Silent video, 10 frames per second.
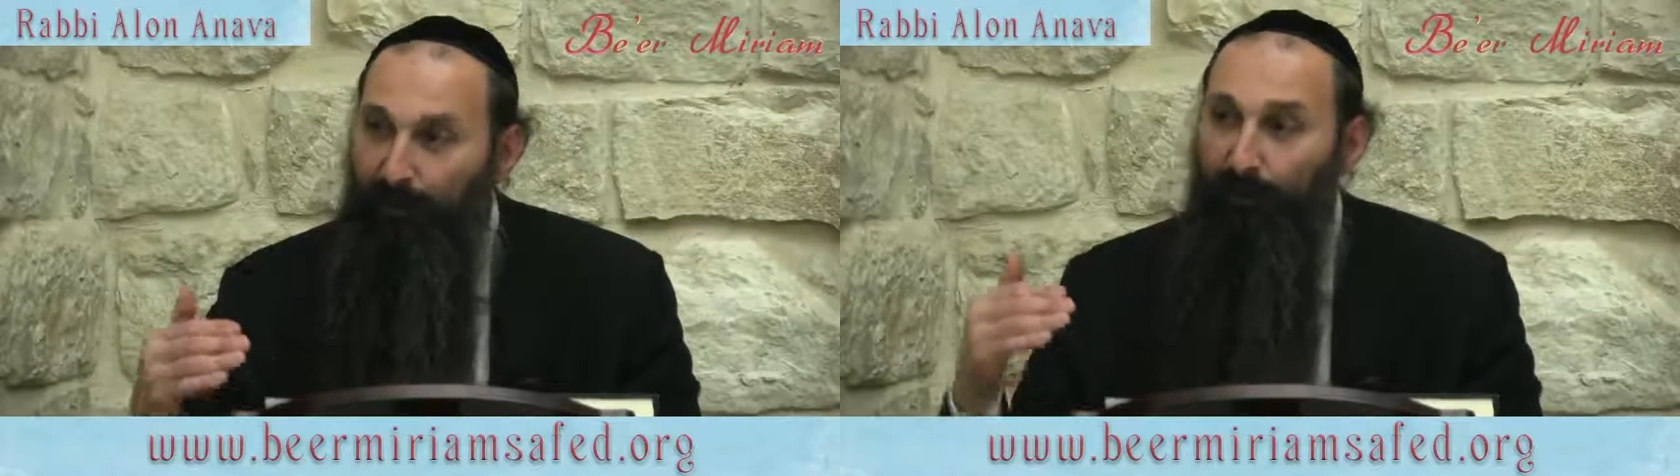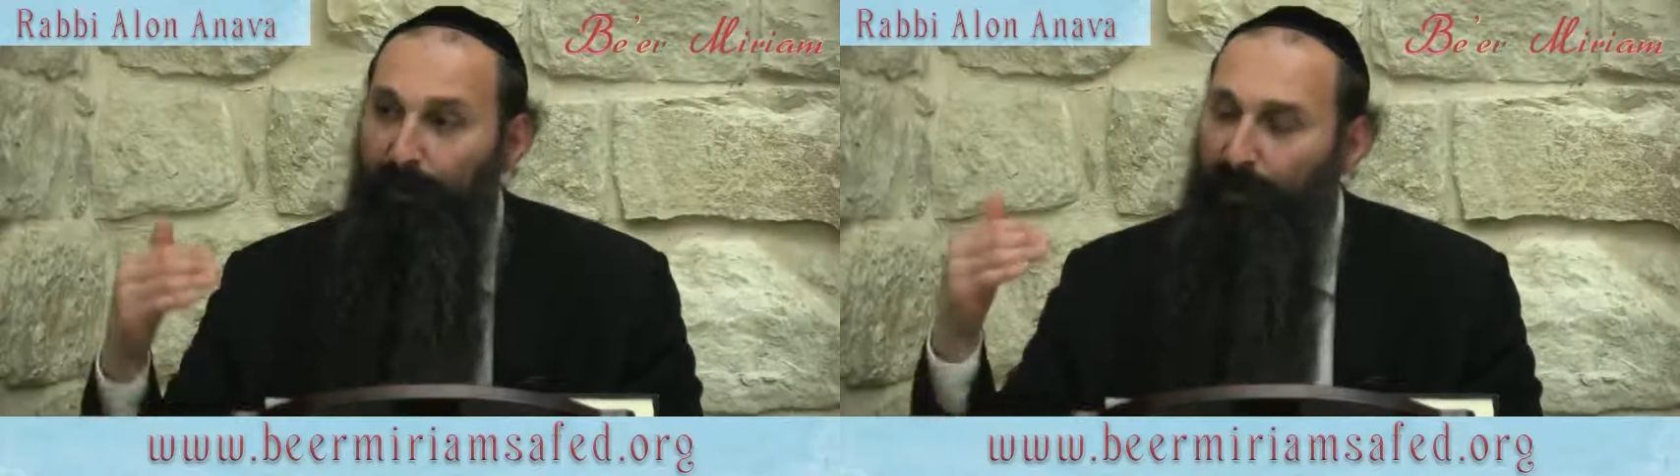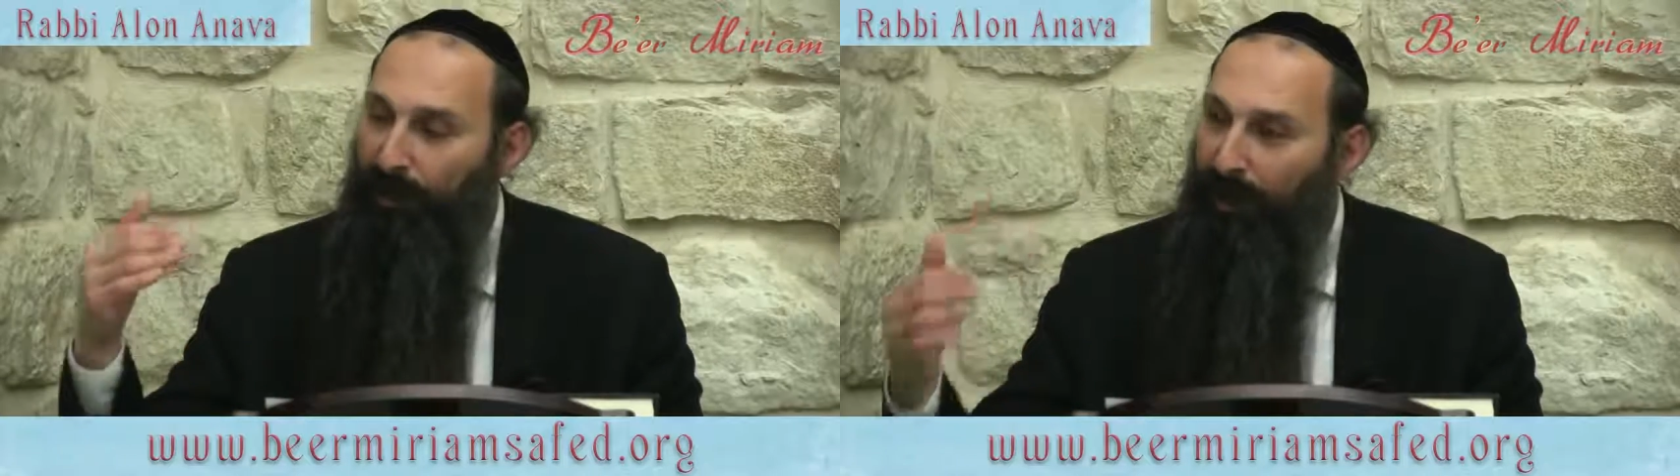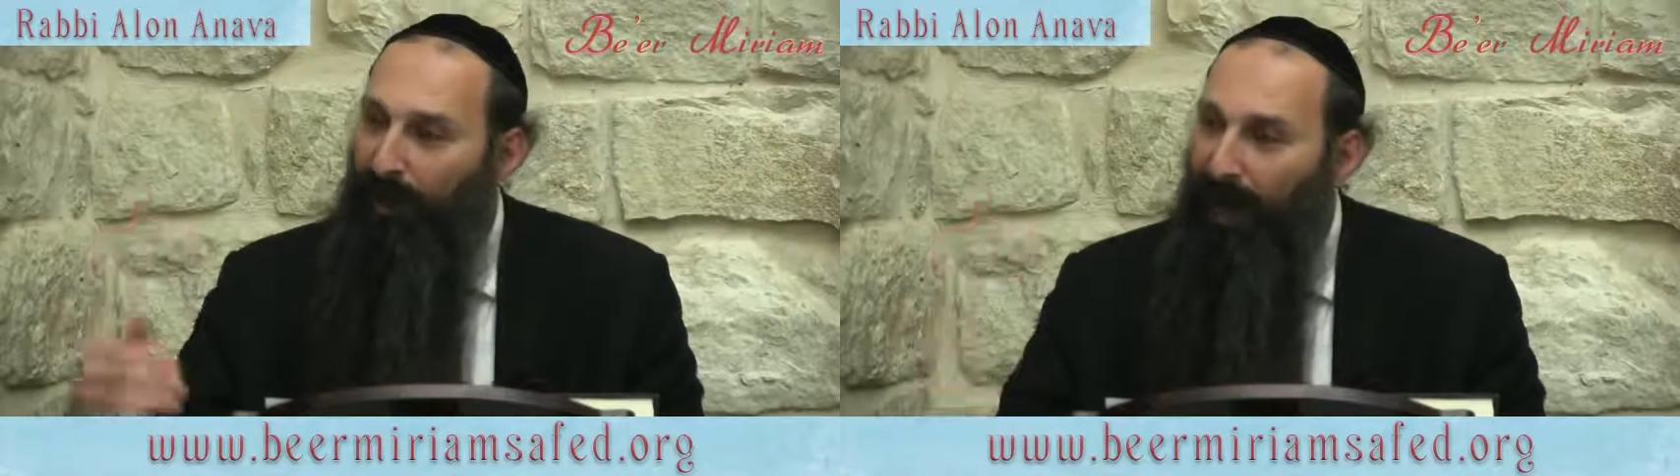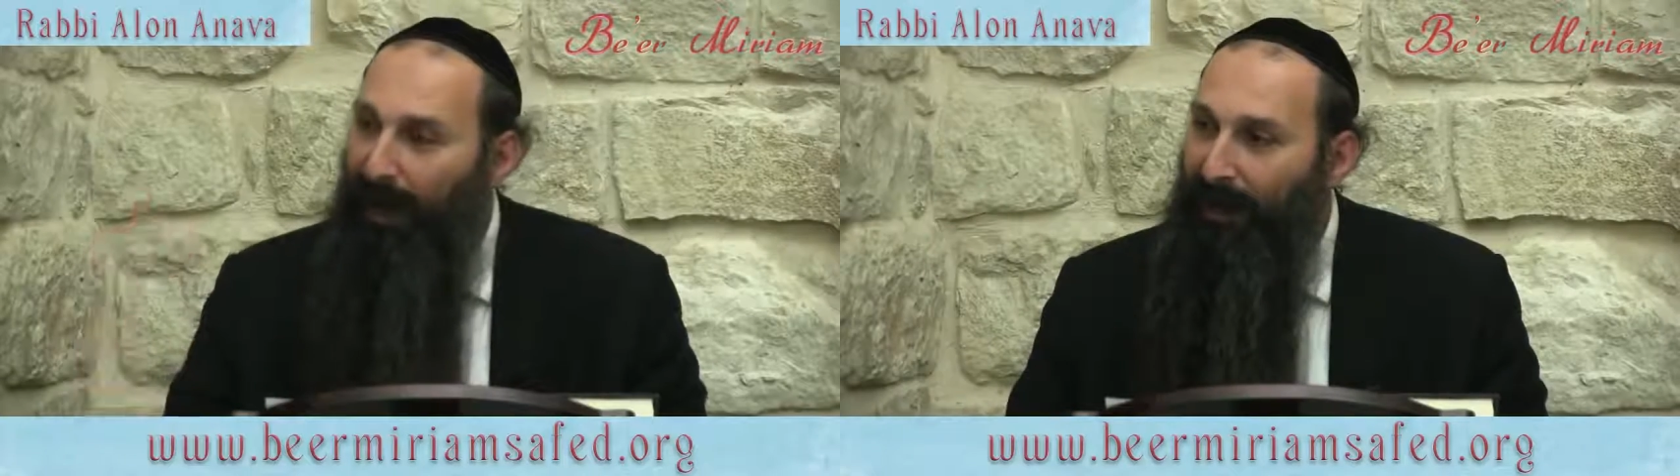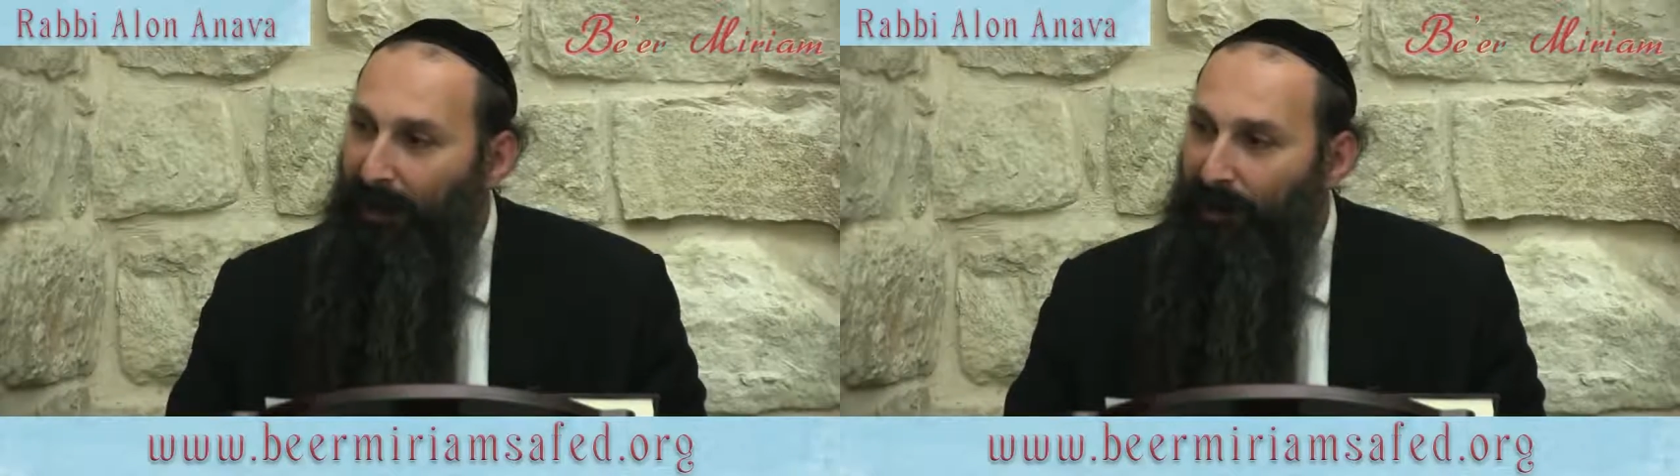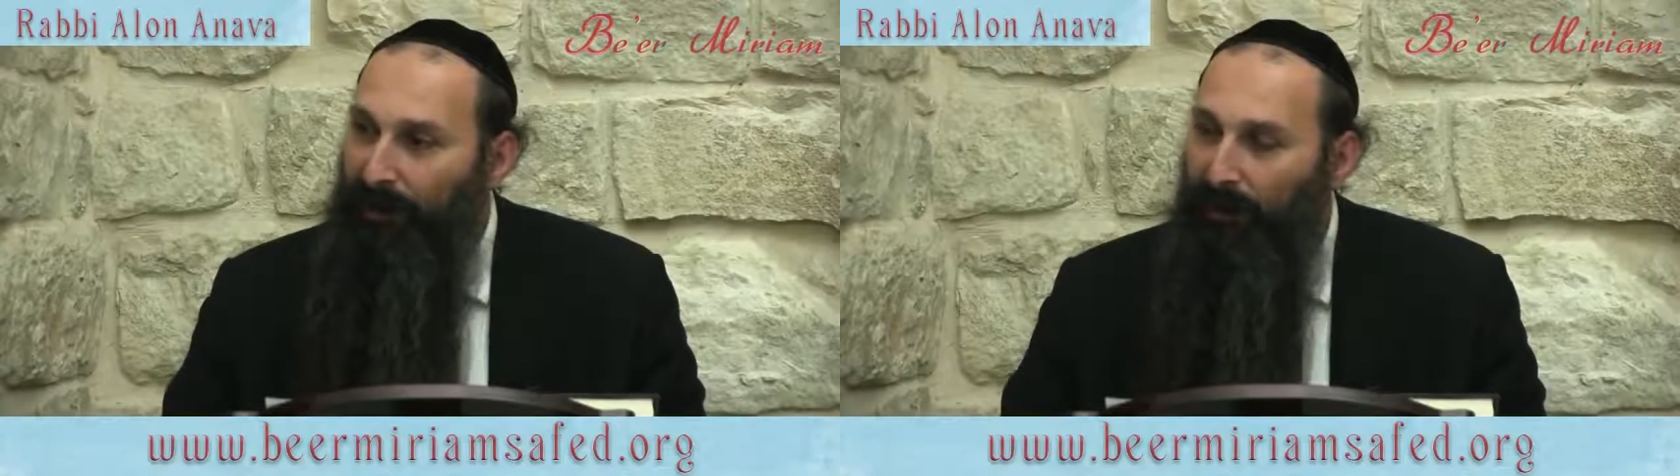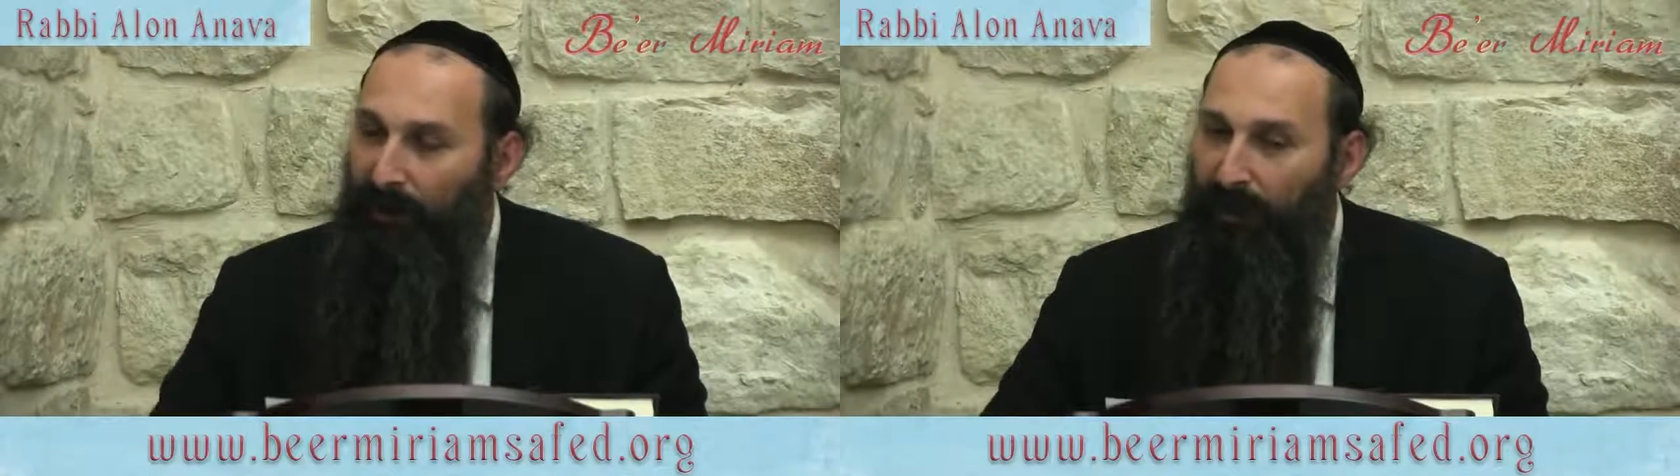Too much high
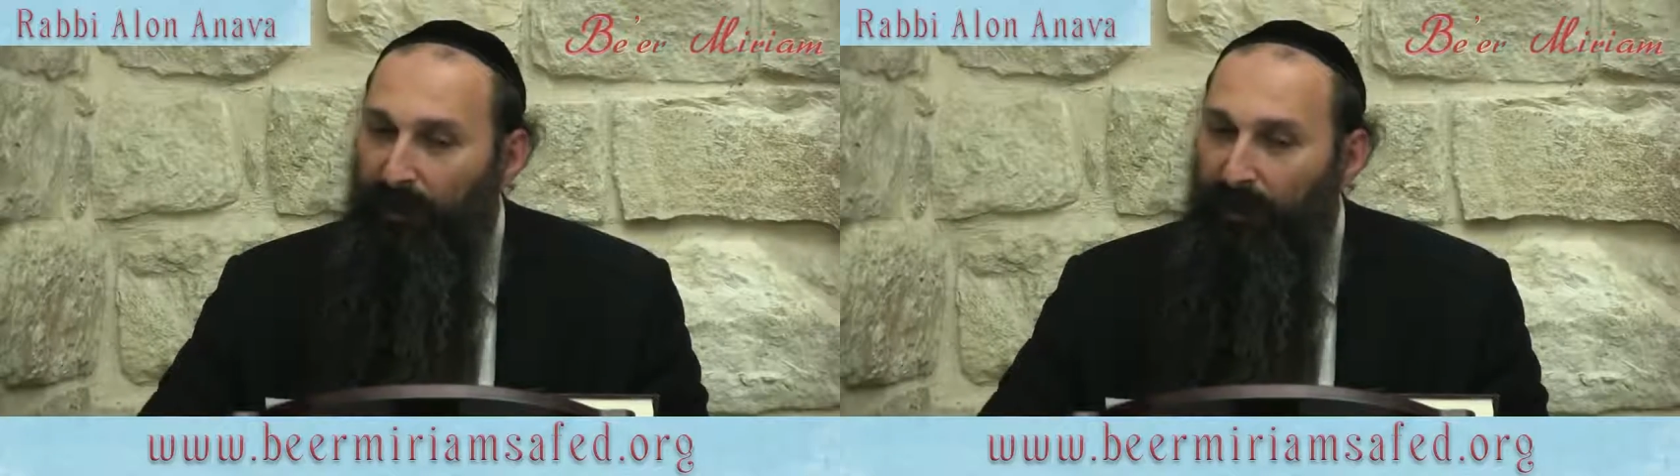energy.